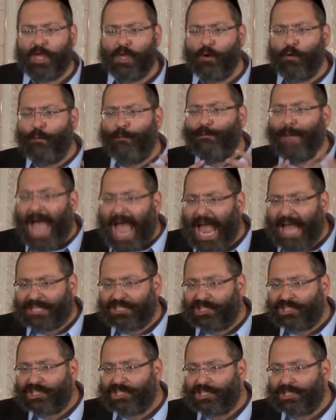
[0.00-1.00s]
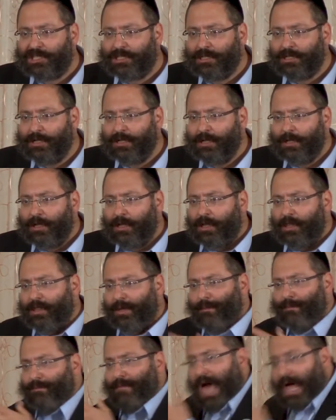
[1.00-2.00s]
you match the
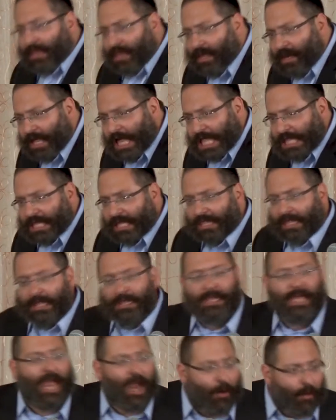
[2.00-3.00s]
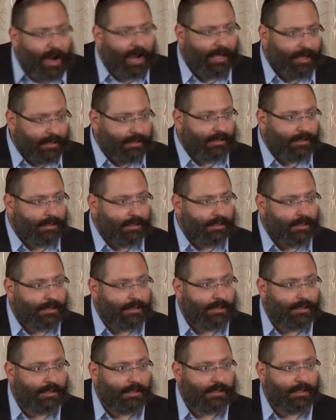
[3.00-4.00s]
melody to the
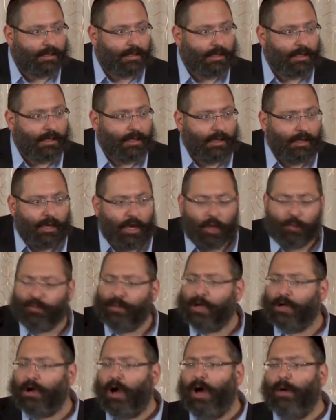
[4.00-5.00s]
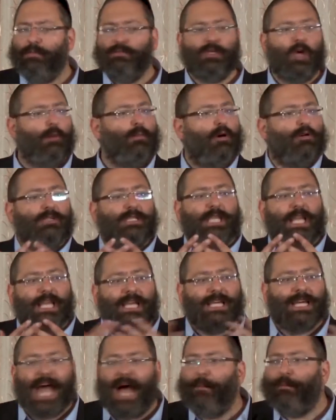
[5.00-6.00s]
lyrics, it becomes almost
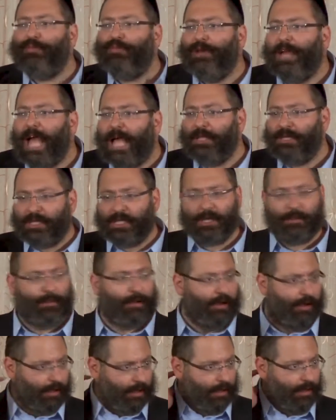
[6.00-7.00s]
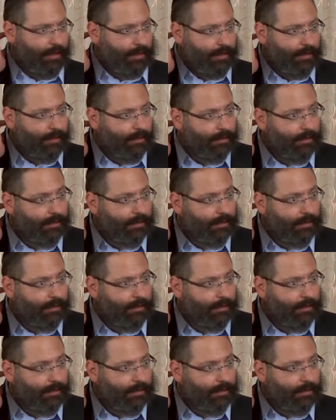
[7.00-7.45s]
incomprehensible.